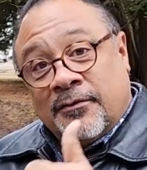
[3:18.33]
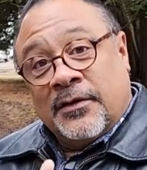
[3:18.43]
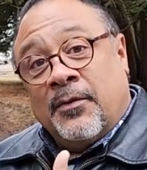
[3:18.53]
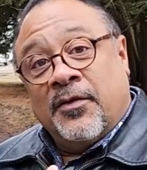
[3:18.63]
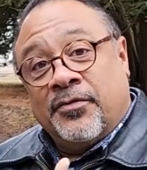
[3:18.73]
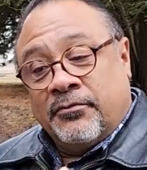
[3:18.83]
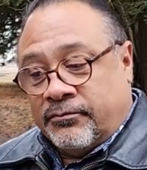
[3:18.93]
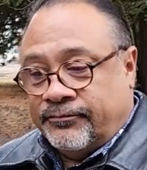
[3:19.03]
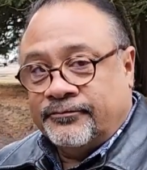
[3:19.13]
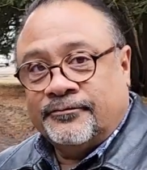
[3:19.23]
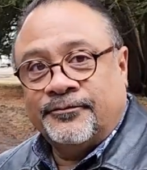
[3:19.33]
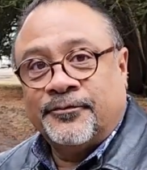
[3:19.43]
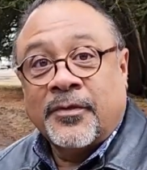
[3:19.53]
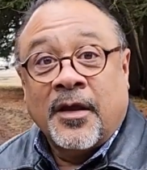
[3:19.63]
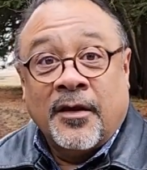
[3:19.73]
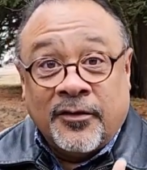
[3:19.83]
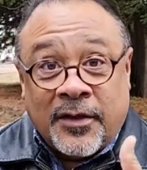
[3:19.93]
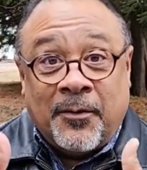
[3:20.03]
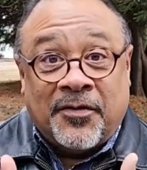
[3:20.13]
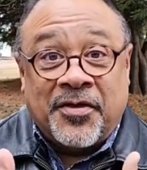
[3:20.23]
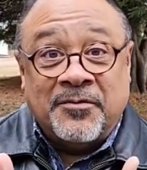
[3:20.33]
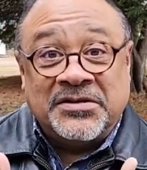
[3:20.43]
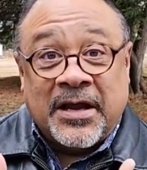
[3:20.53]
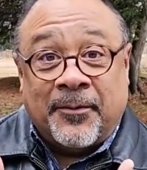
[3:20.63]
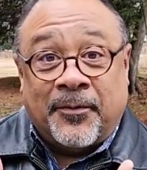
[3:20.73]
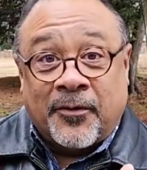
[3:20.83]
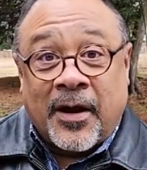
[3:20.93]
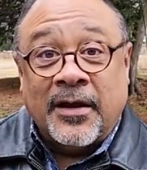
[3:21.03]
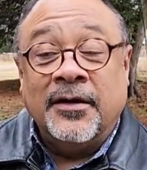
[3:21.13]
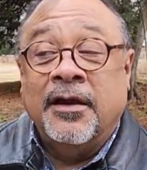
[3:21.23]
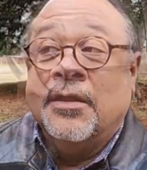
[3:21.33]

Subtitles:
double thumbs up, right?